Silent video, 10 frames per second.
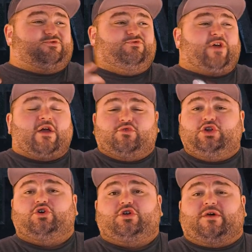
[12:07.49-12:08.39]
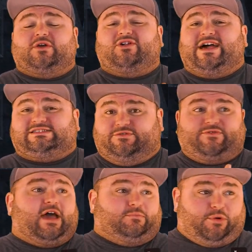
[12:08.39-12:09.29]
very good on the glass. In
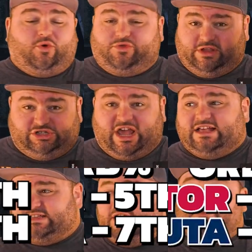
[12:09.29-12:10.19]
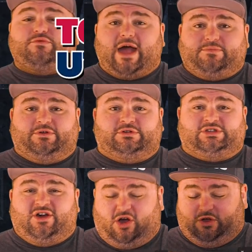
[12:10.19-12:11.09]
fact, both the Jazz and the Raptors
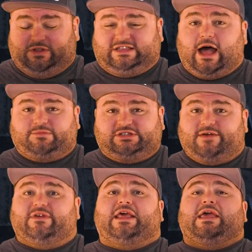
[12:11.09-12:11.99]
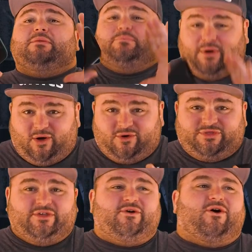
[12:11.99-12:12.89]
are in the top 7 in
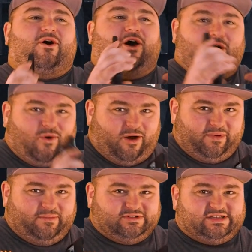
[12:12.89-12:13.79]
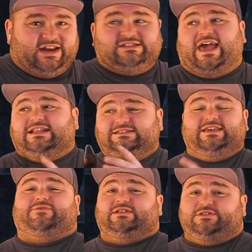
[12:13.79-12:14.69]
both ORB percentage and
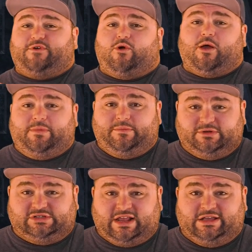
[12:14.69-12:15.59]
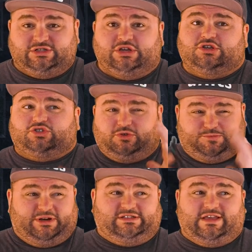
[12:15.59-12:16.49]
defensive ORB percentage. So it's
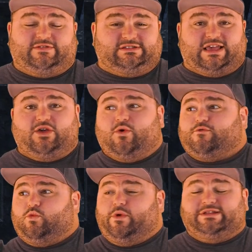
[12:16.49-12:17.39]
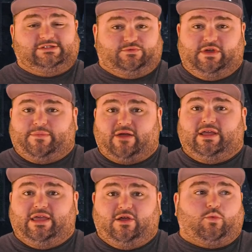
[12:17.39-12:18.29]
pretty safe to say whoever wins the
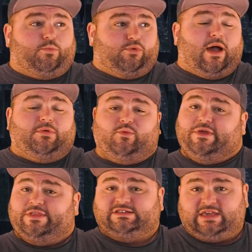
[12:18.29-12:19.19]
rebounding here will probably win this